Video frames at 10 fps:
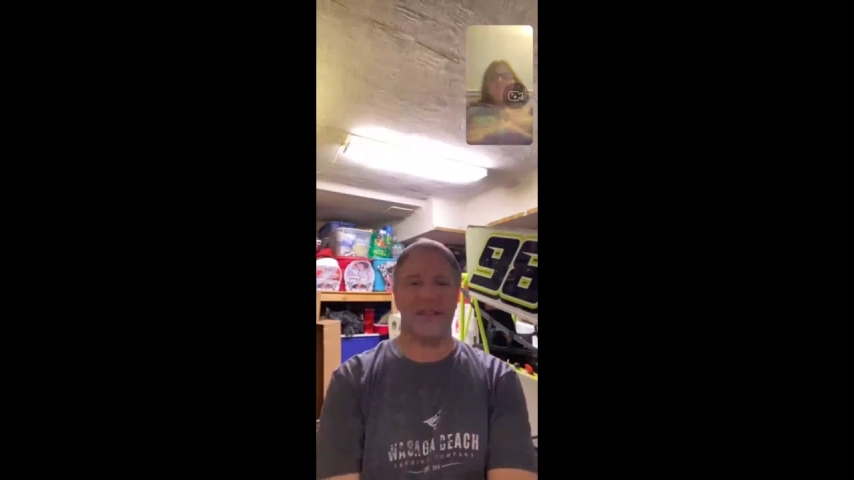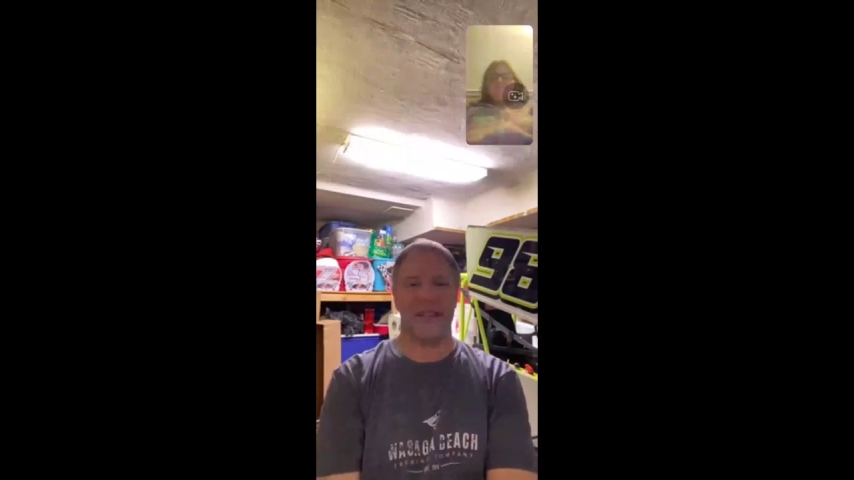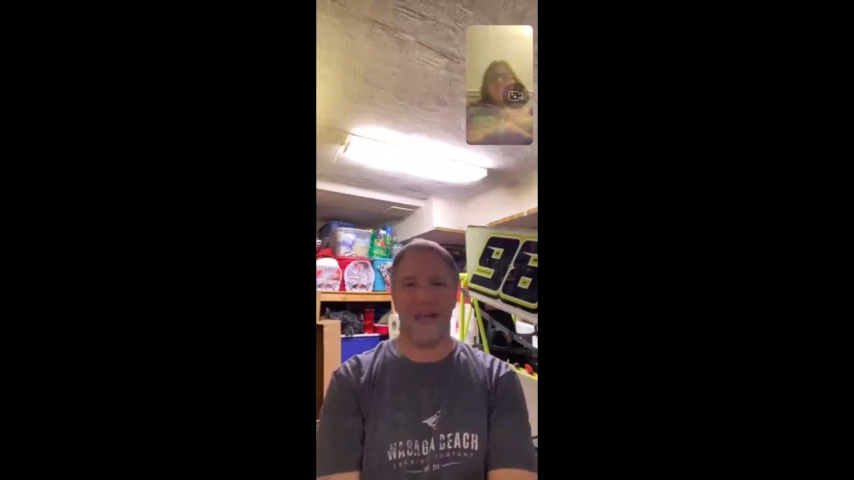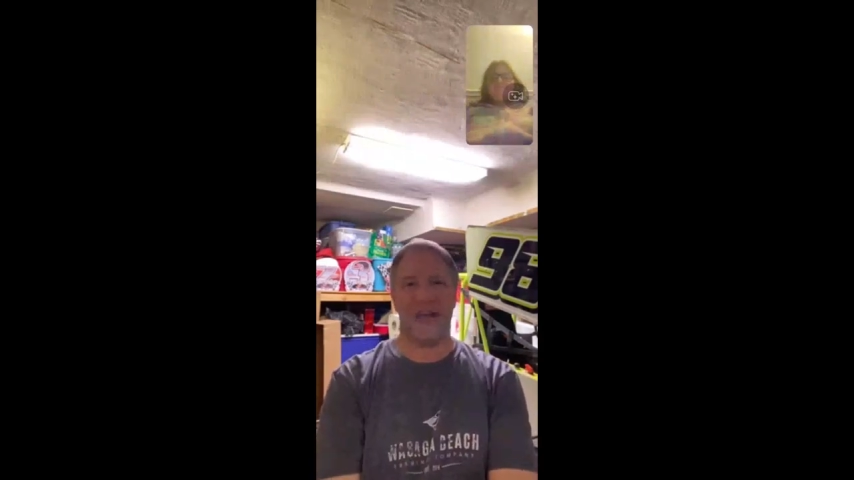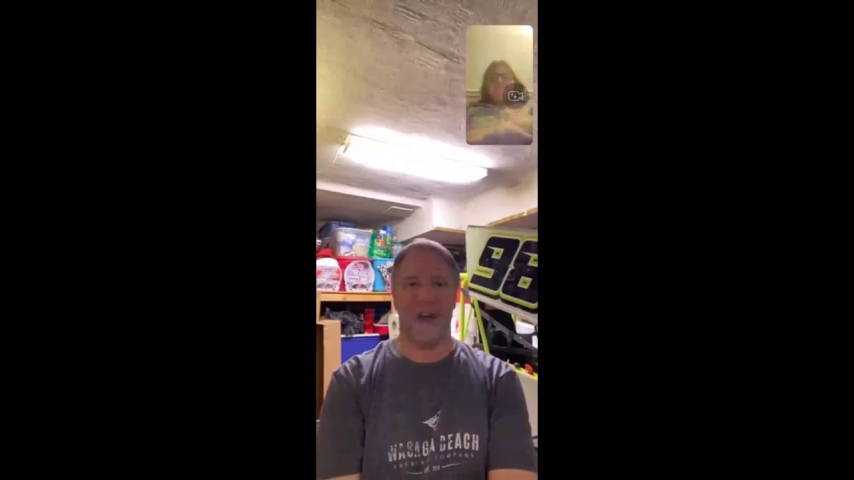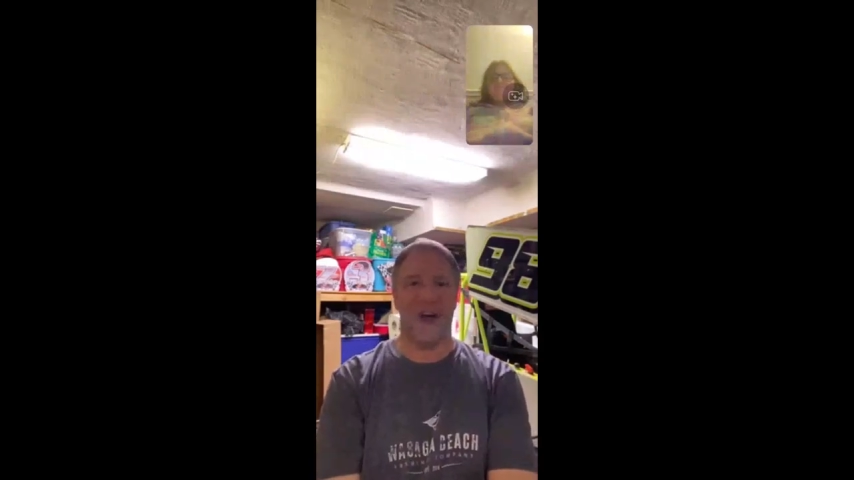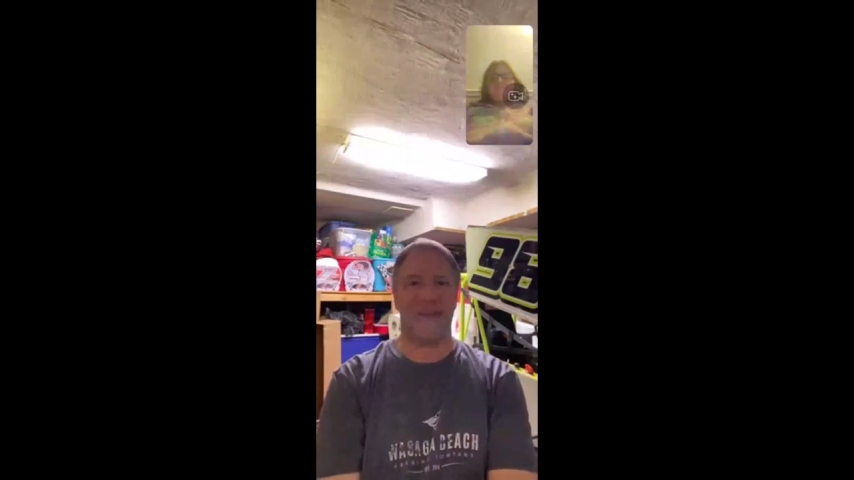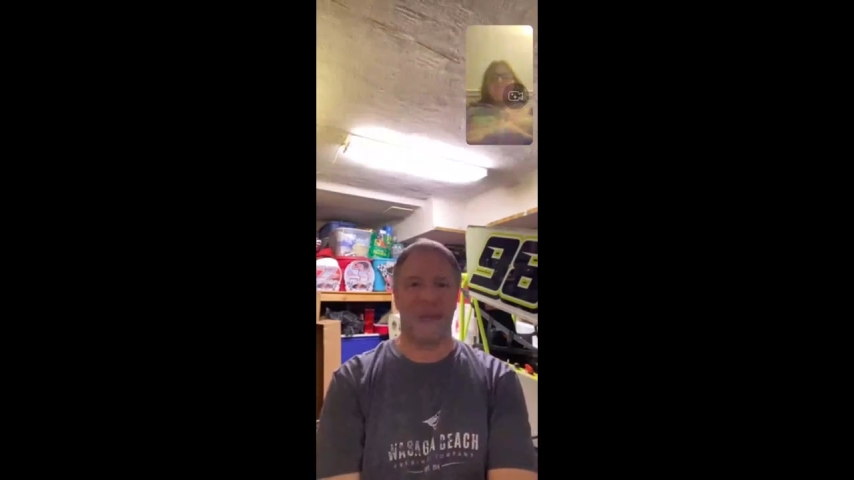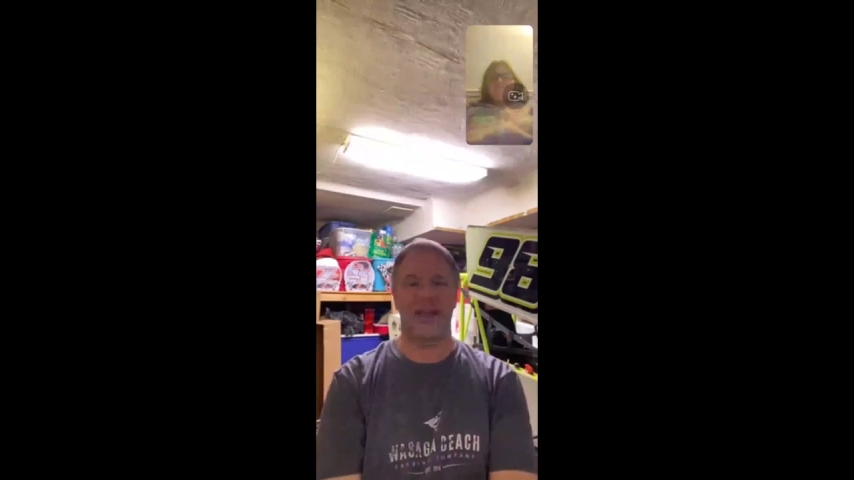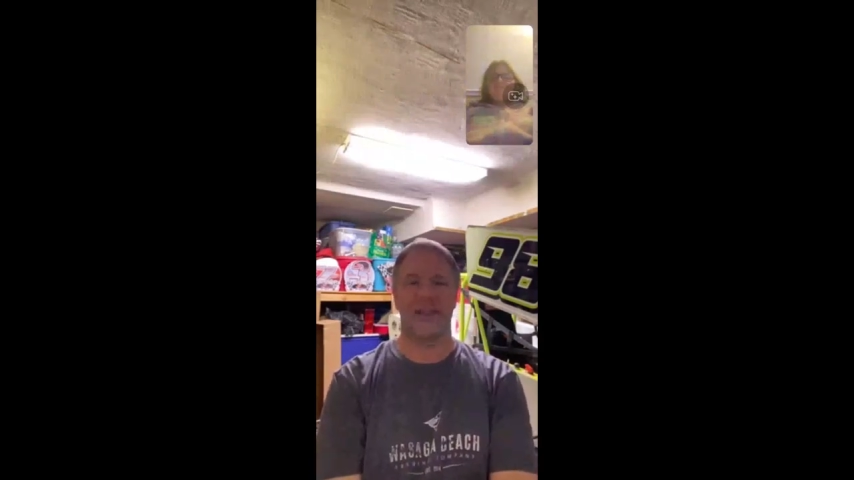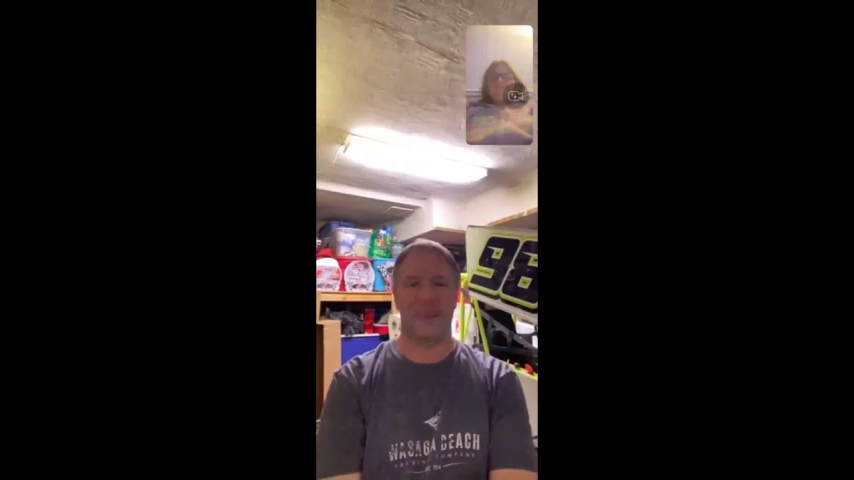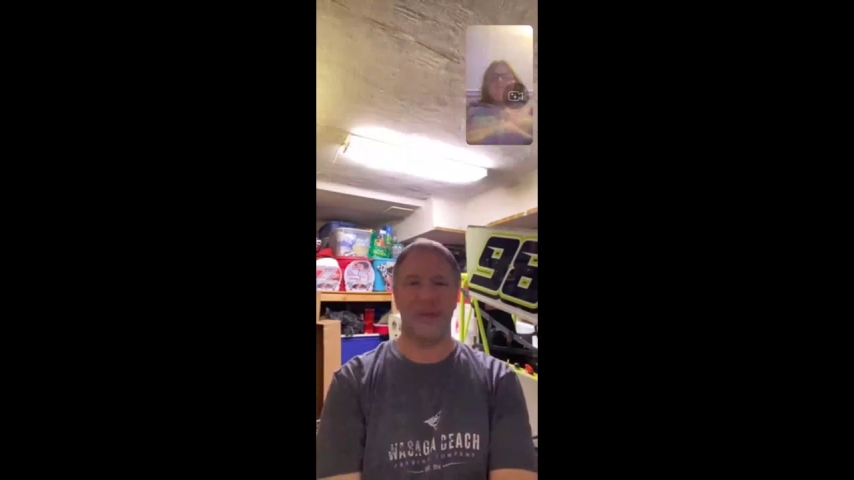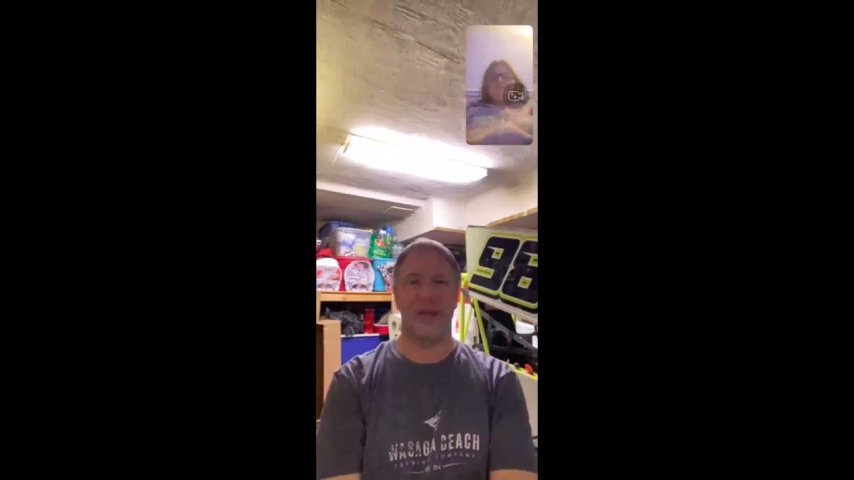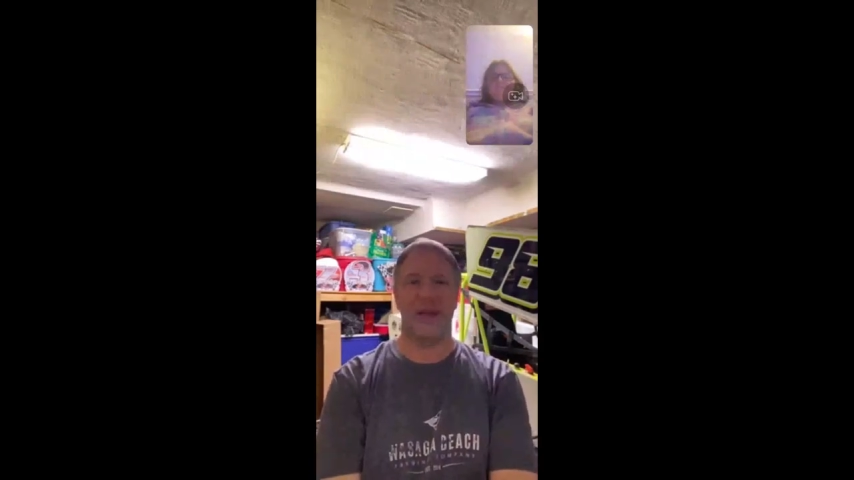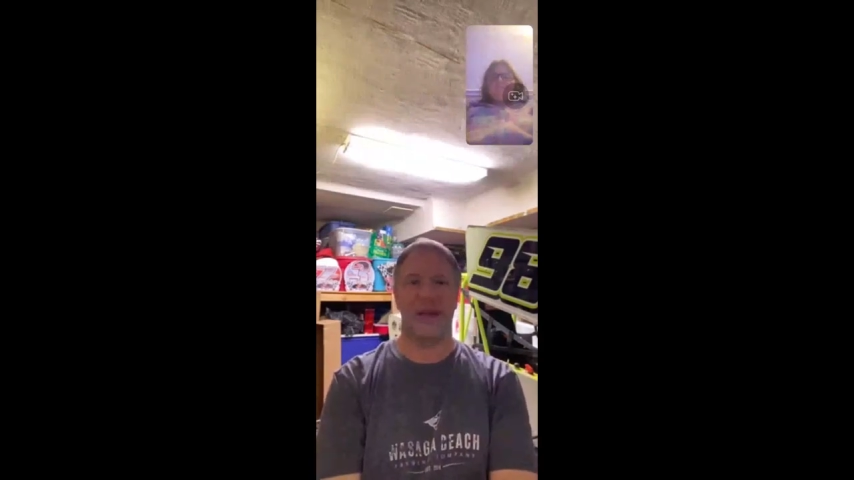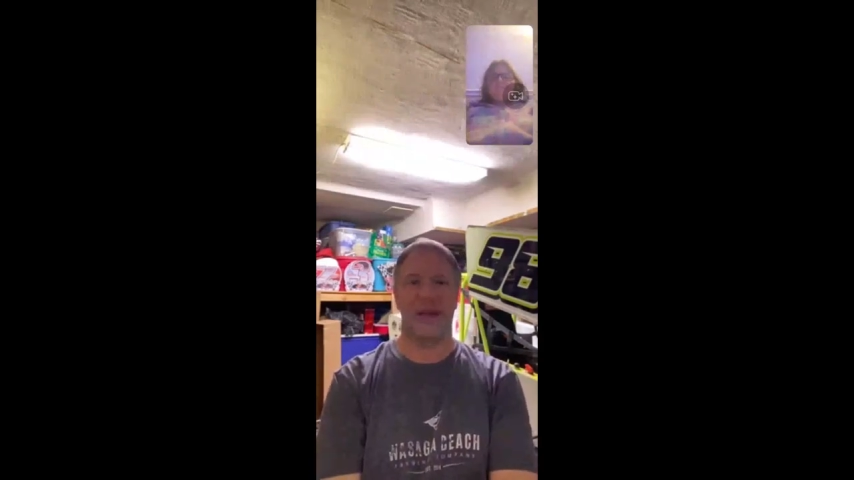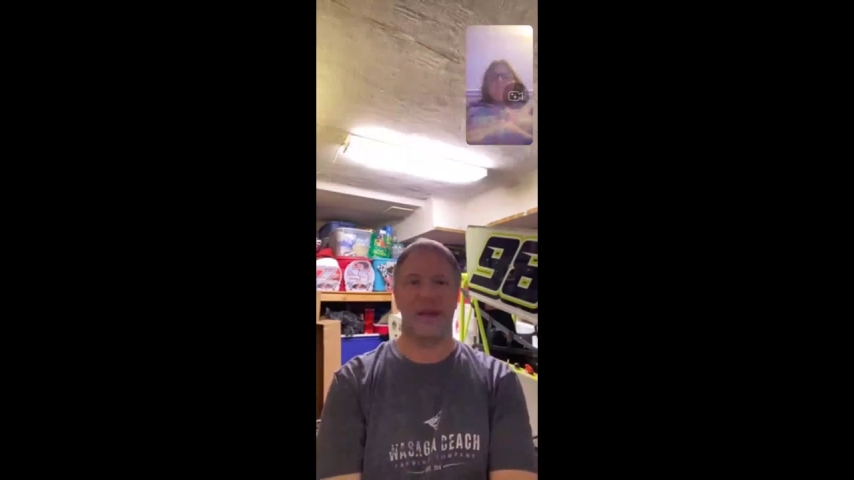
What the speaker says: second off my speed,